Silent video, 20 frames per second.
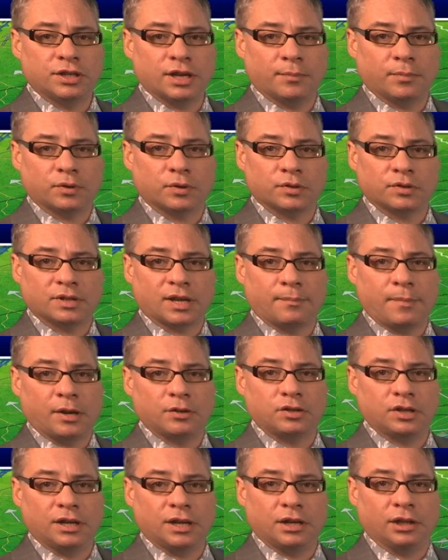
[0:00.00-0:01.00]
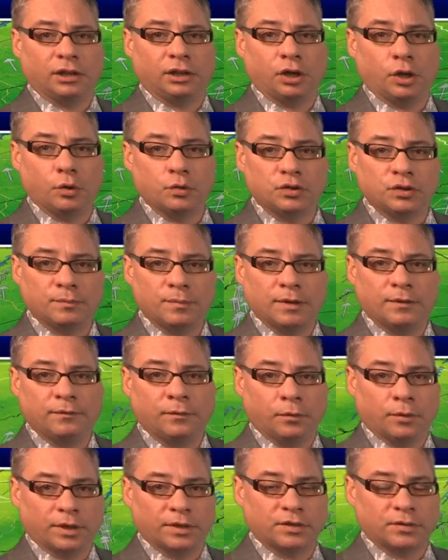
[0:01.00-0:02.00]
temperatures, as I mentioned, in the low to
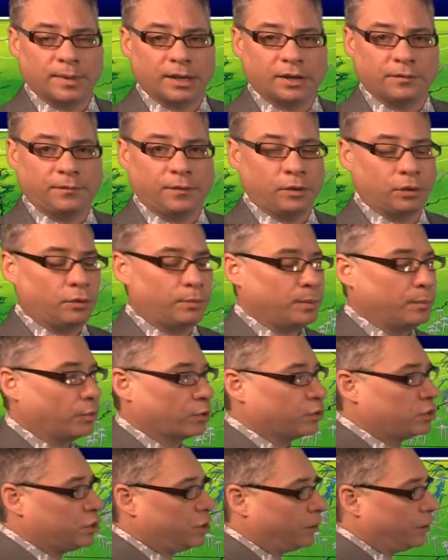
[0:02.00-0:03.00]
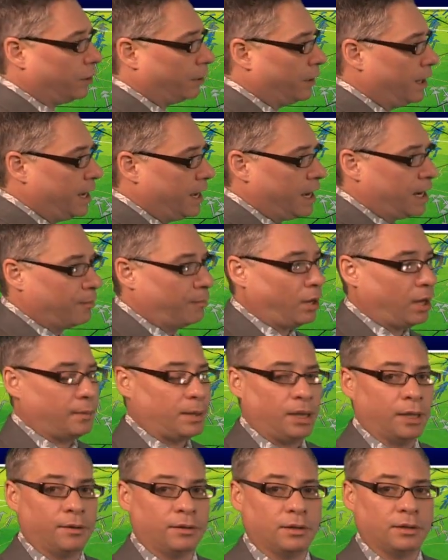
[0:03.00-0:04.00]
mid-40s, so make it feel a little bit more chillier and
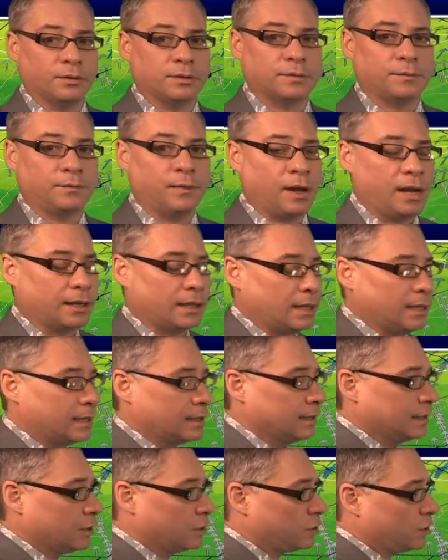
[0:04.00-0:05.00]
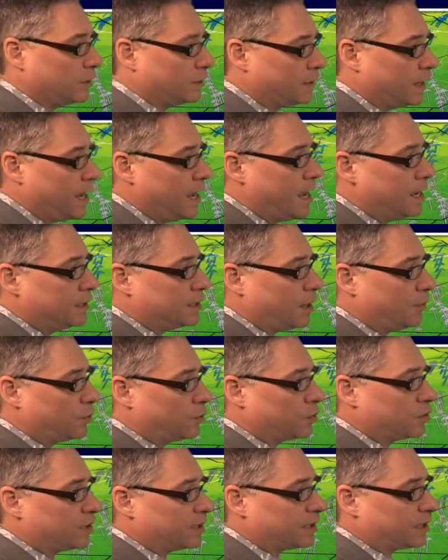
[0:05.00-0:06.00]
probably under those foggy conditions.
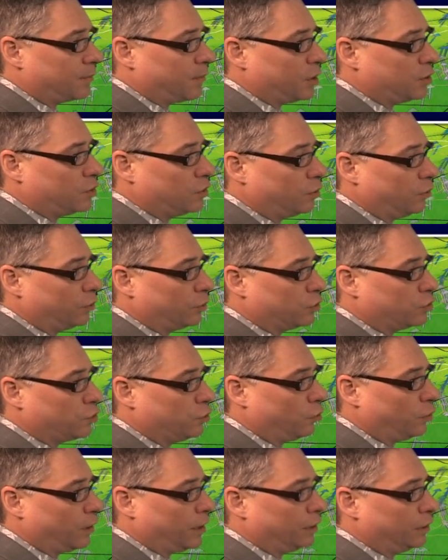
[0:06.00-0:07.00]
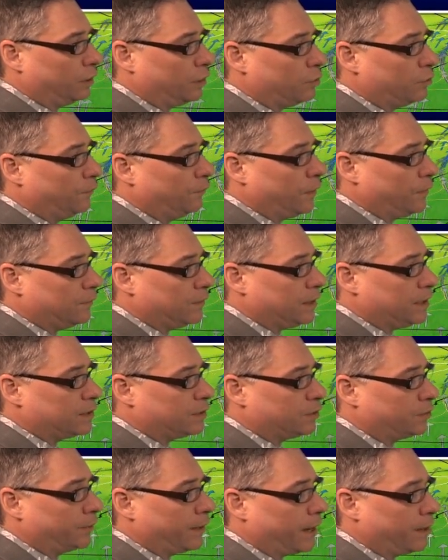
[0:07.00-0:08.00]
Temperatures, as I mentioned, along the shoreline, low
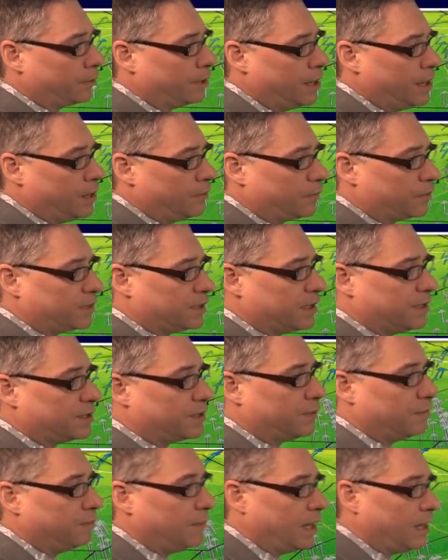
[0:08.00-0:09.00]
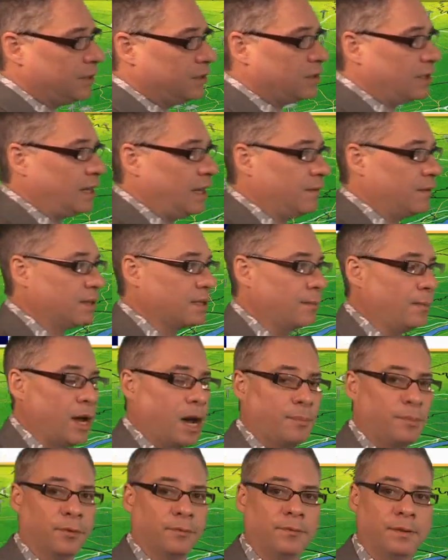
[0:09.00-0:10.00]
50s throughout. We'll see some mid to even some
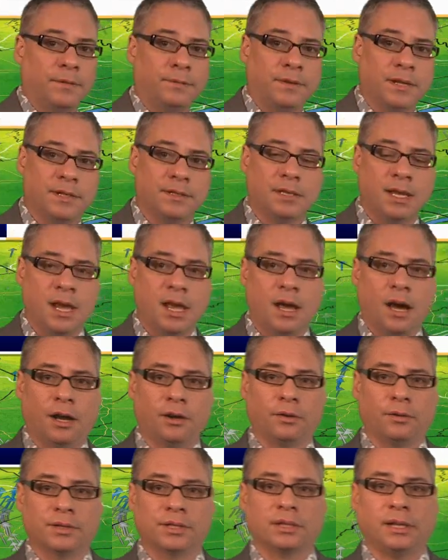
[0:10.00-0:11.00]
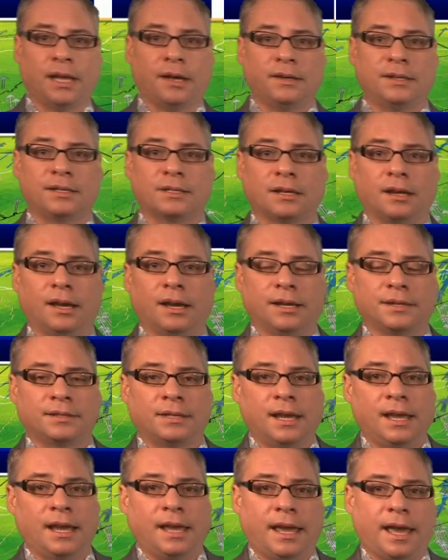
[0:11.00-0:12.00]
upper 50s under those cloudy
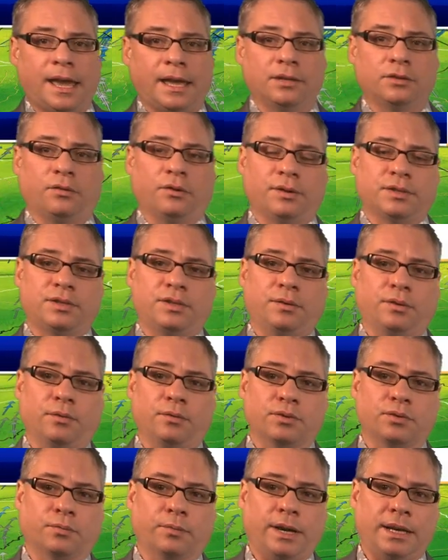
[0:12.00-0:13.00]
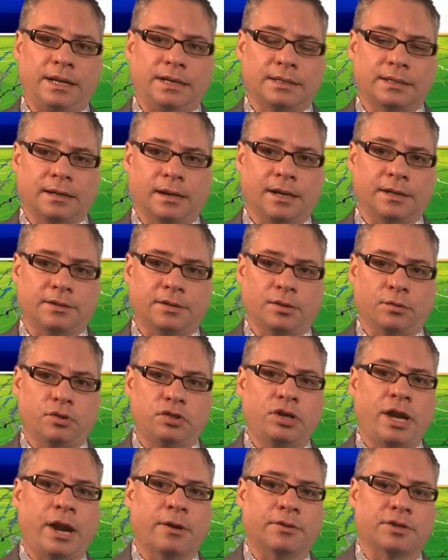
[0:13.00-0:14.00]
skies and also those rainy skies and those
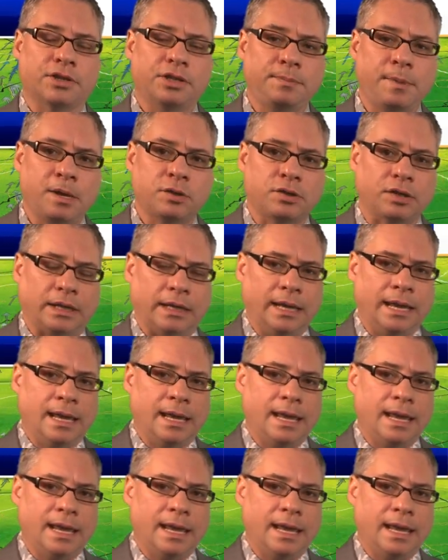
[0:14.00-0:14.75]
showers, especially